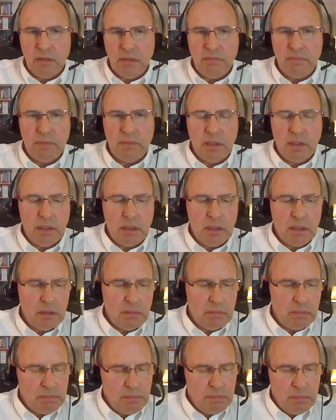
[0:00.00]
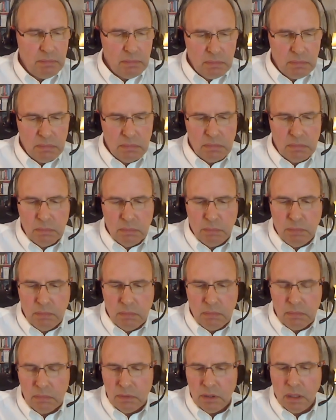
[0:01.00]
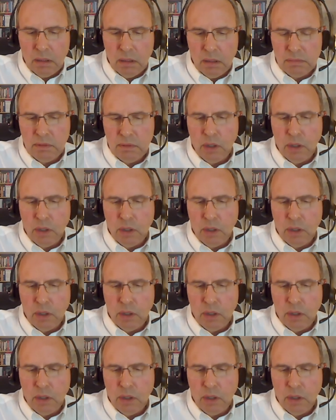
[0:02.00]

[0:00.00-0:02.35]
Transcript: the, the the,